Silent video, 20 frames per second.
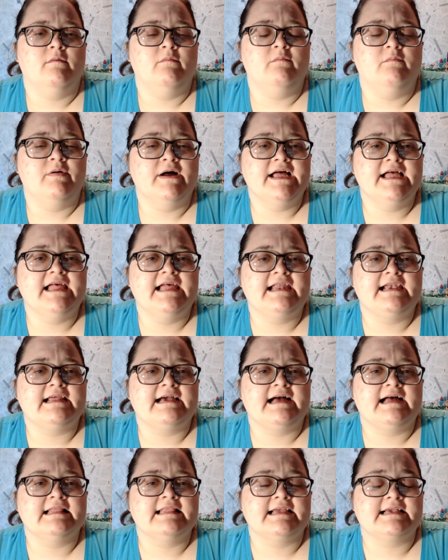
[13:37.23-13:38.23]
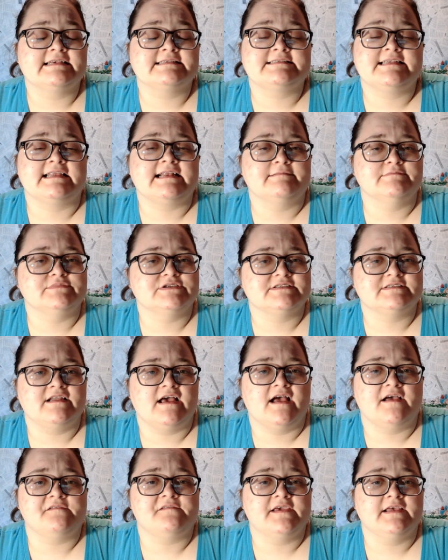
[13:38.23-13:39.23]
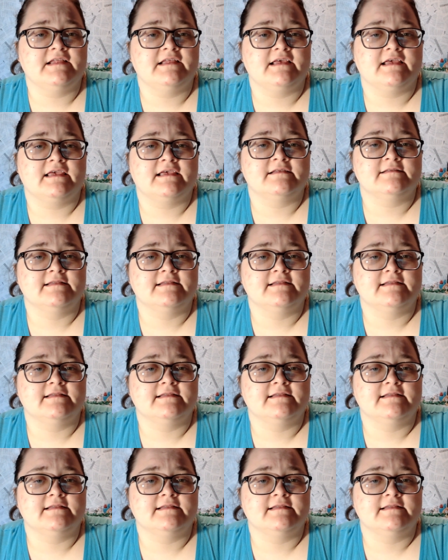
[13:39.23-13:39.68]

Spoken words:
But like I said, I'm just not feeling it.